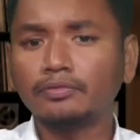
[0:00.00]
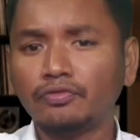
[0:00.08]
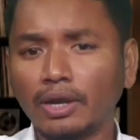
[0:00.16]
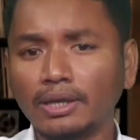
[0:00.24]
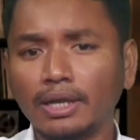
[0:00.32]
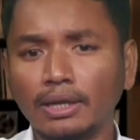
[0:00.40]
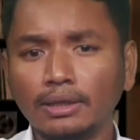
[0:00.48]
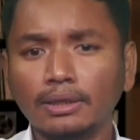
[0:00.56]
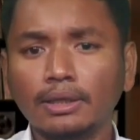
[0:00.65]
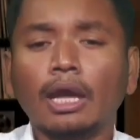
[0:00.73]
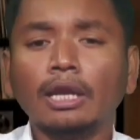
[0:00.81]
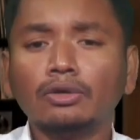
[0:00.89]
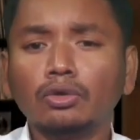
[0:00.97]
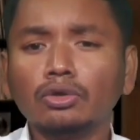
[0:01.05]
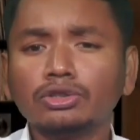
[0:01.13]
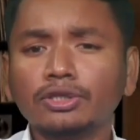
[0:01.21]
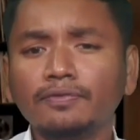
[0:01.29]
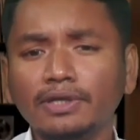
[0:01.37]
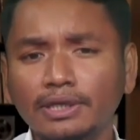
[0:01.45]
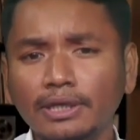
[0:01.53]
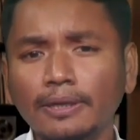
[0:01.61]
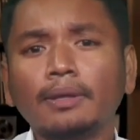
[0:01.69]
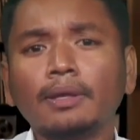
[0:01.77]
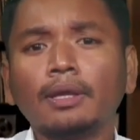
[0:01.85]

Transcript: Finally, inclusivity